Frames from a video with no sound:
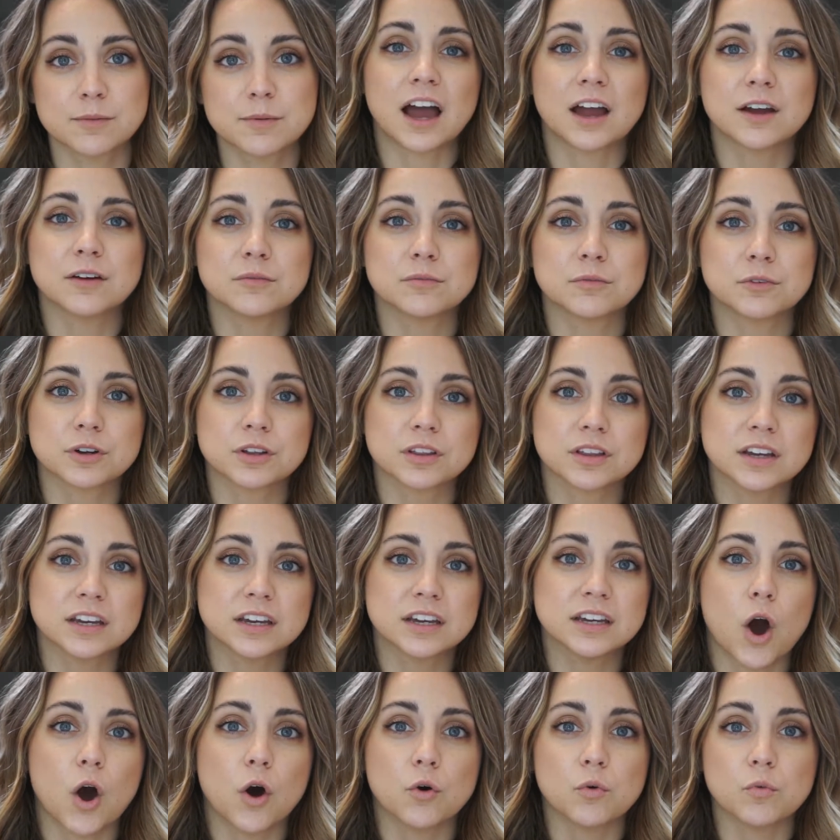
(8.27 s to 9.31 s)
I'm
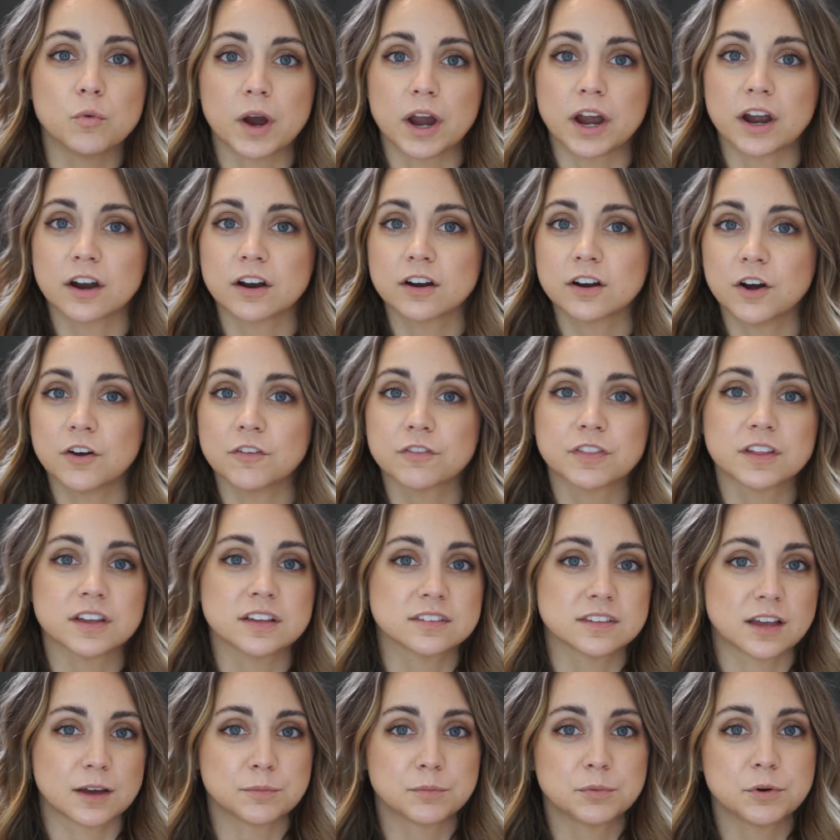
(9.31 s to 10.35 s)
really aware of things
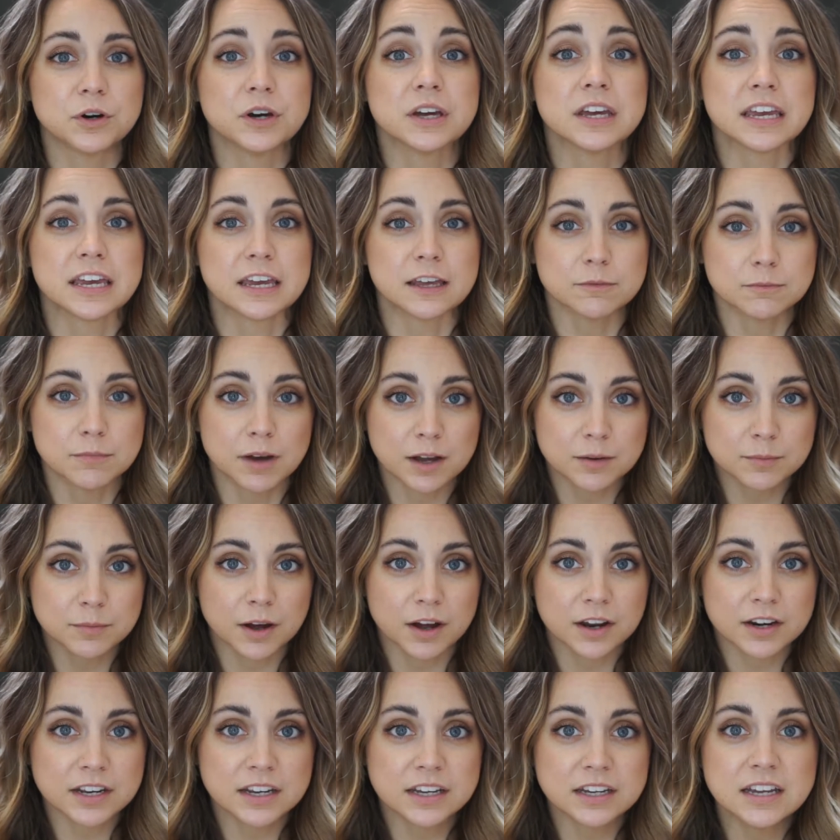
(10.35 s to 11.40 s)
I put in my
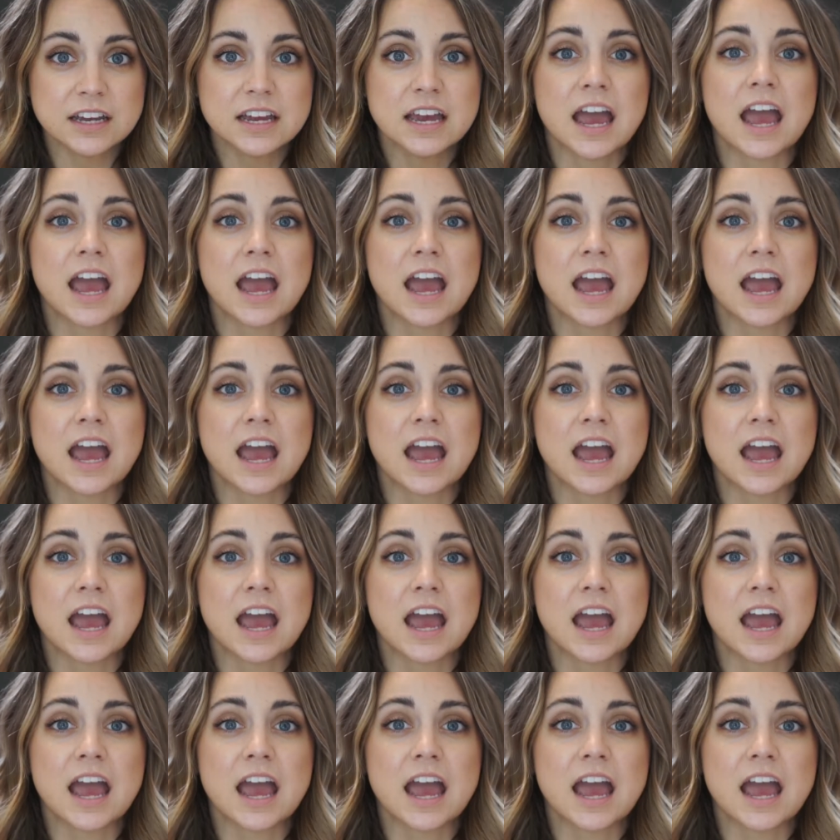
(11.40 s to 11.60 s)
body